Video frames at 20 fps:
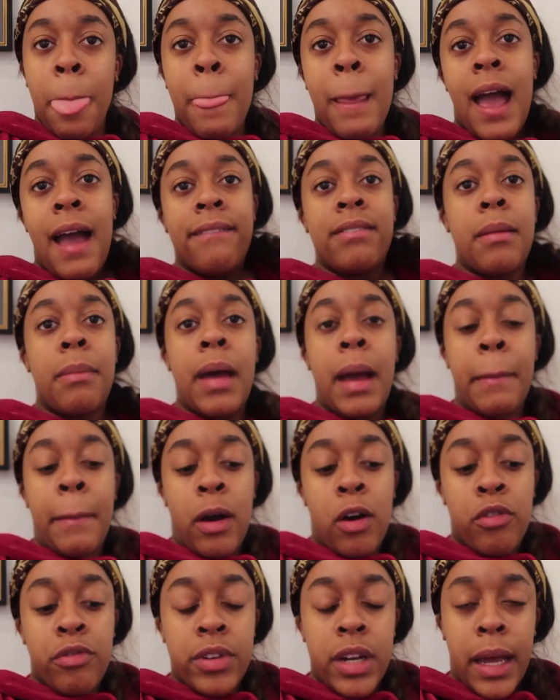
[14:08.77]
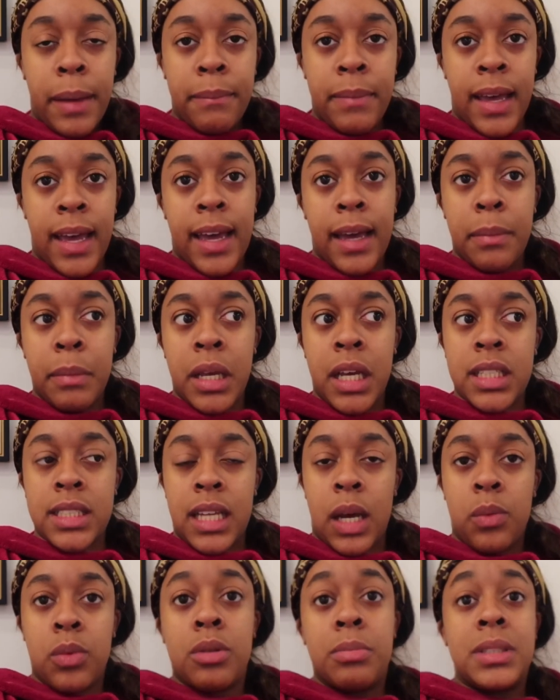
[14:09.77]
I have to pack my overnight bag because I
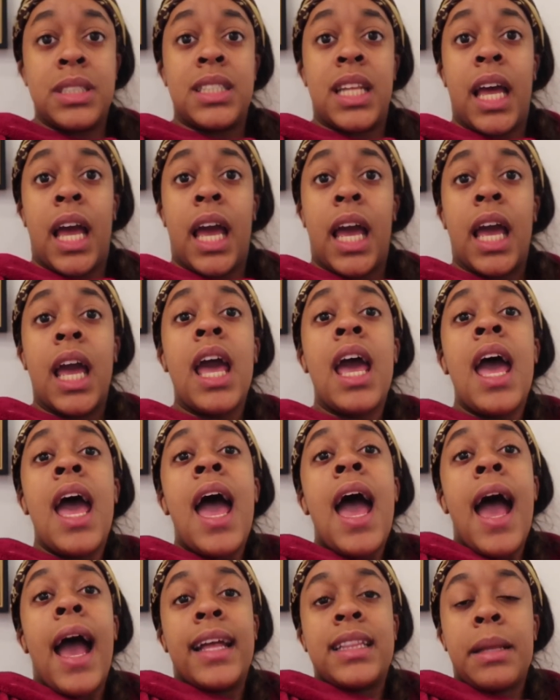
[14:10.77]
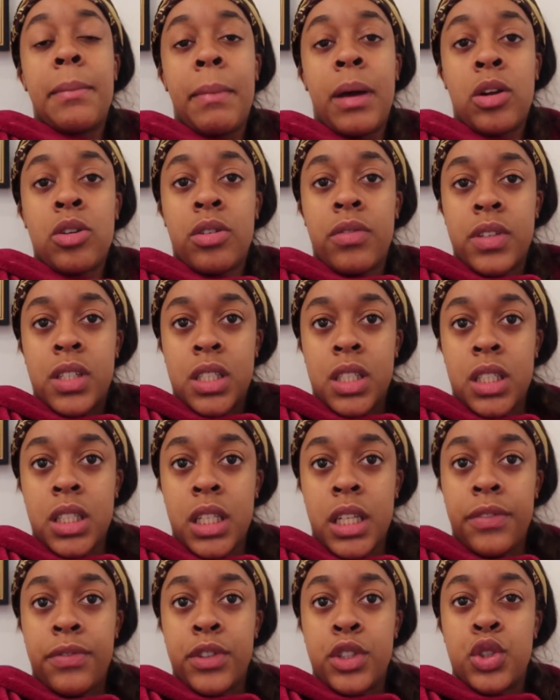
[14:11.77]
will be staying at the medical
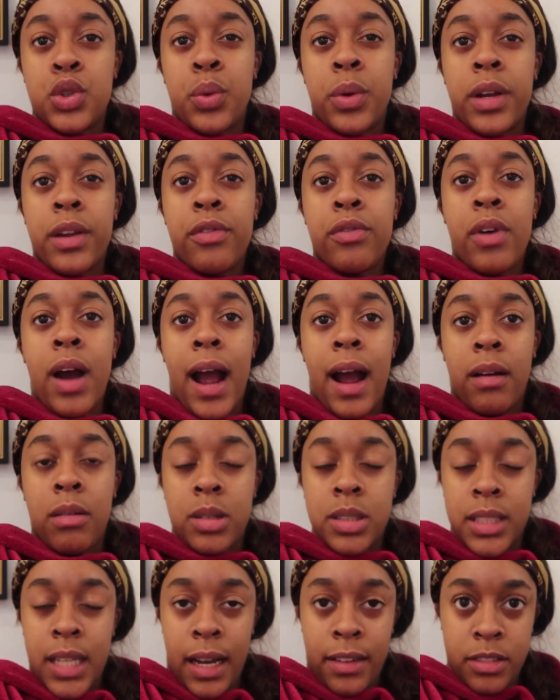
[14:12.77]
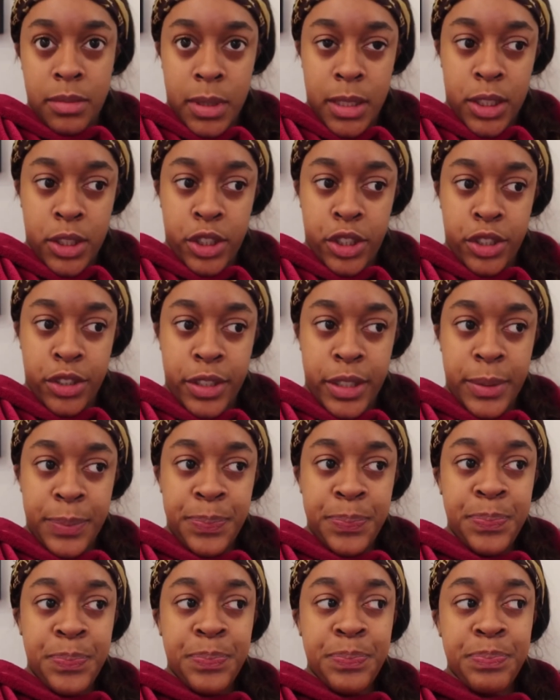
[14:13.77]
facility for 24 hours after my surgery.
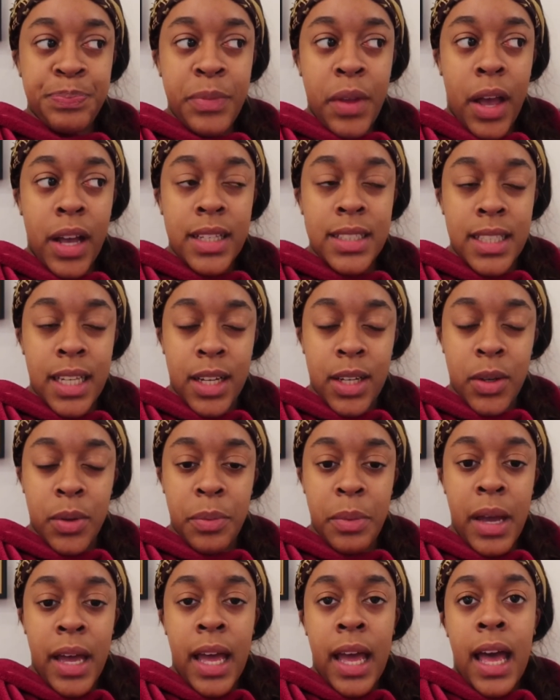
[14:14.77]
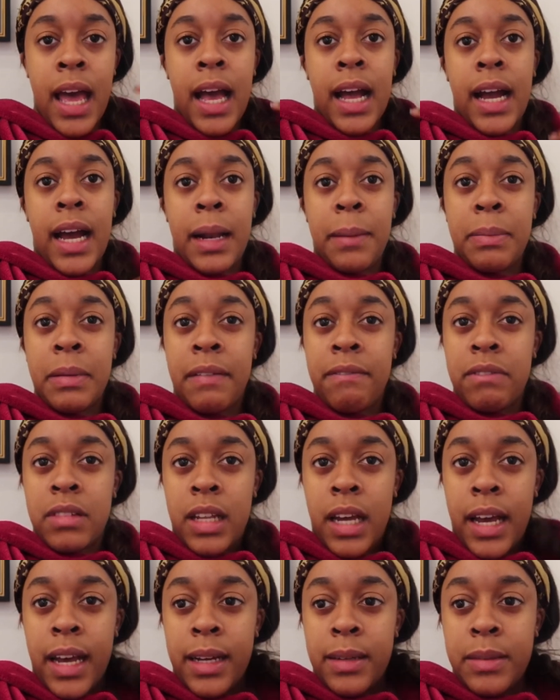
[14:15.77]
So got a plan for
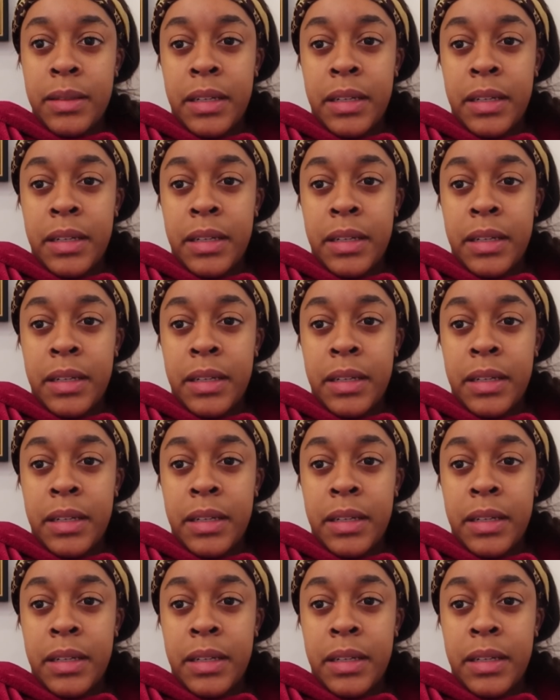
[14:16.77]
that.